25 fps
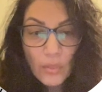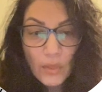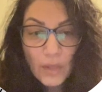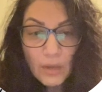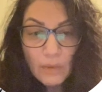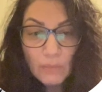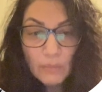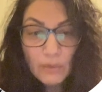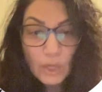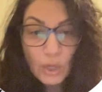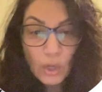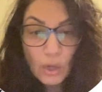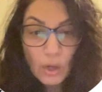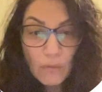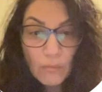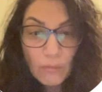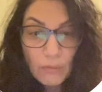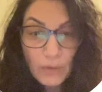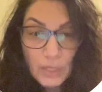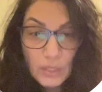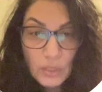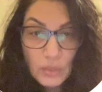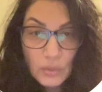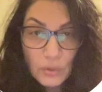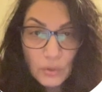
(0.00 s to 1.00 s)
and
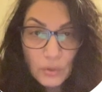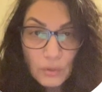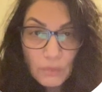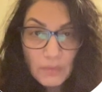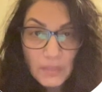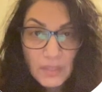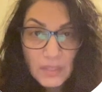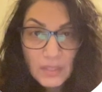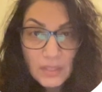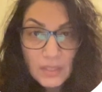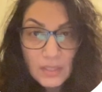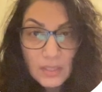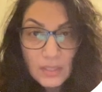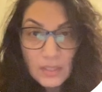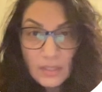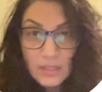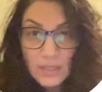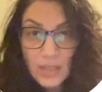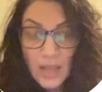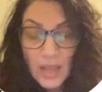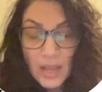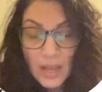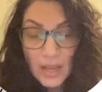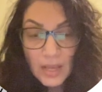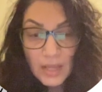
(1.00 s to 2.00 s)
recovery services
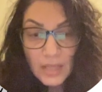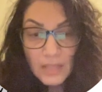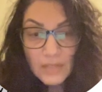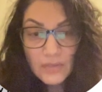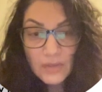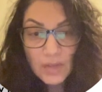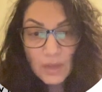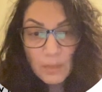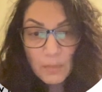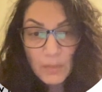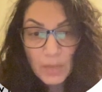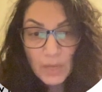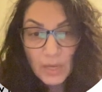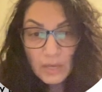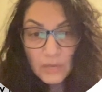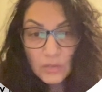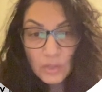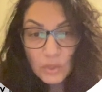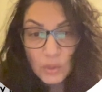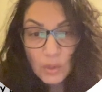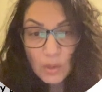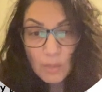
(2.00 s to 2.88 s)
is committed to